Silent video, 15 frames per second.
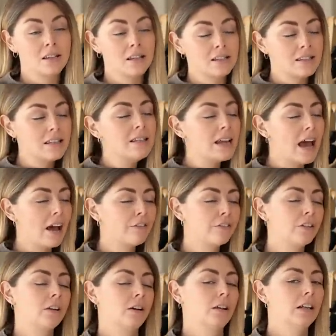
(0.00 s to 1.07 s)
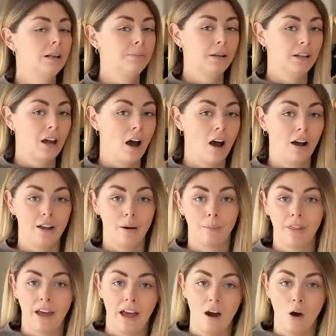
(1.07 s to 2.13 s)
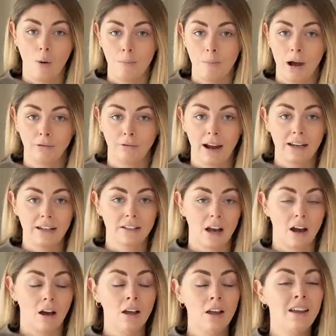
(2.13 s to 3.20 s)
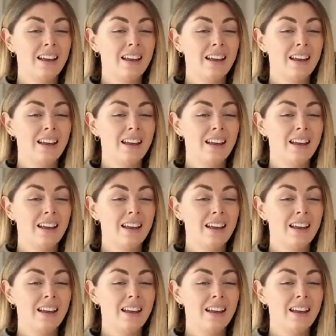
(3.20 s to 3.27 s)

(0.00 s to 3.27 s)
It's definitely been high up there on my radar.